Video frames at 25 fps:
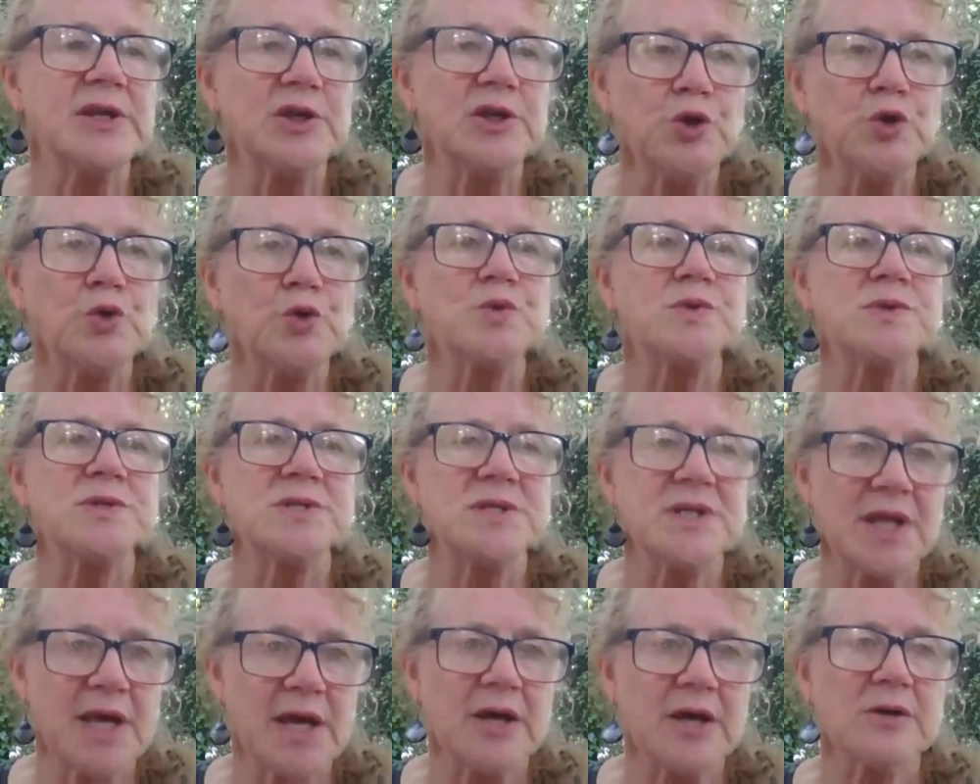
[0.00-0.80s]
use
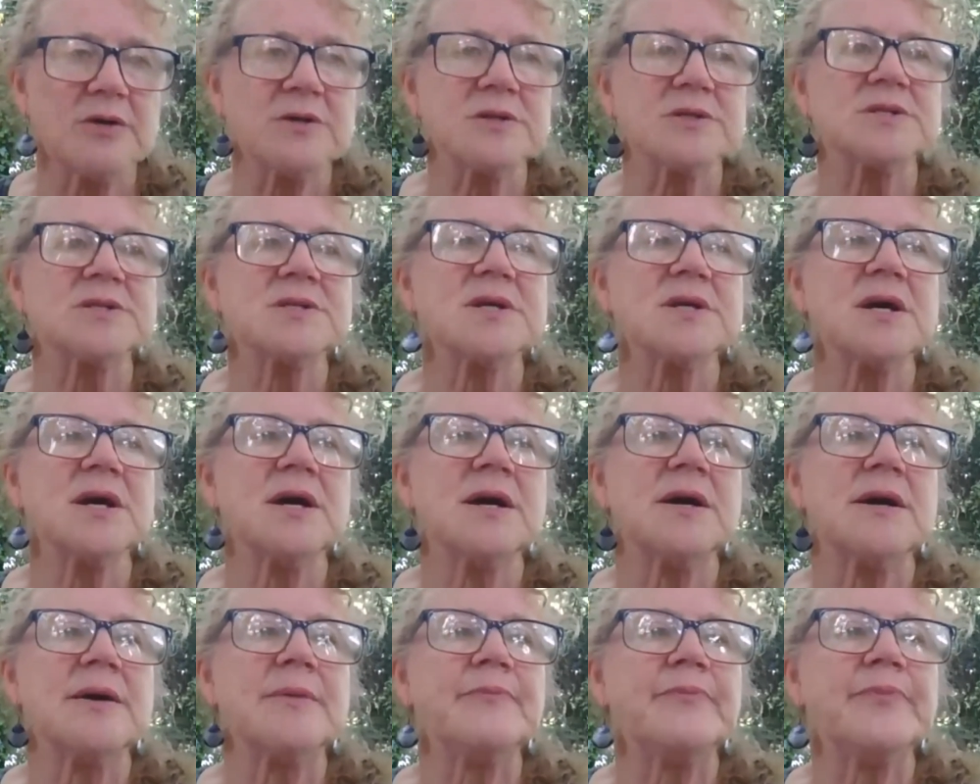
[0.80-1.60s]
theirs,
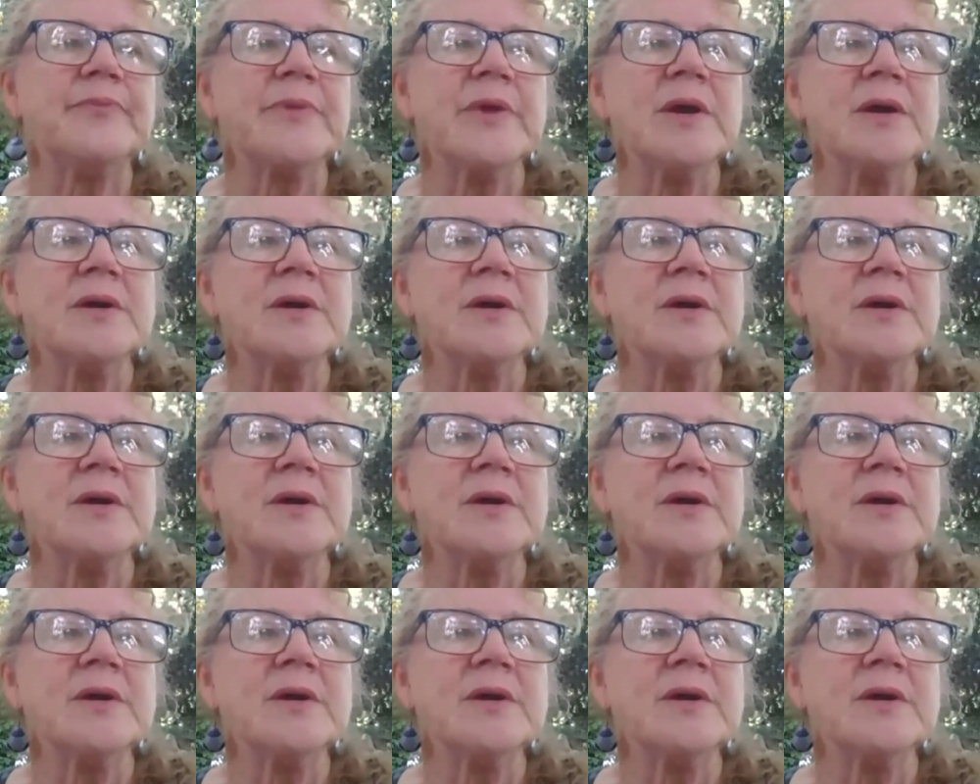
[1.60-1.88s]
um,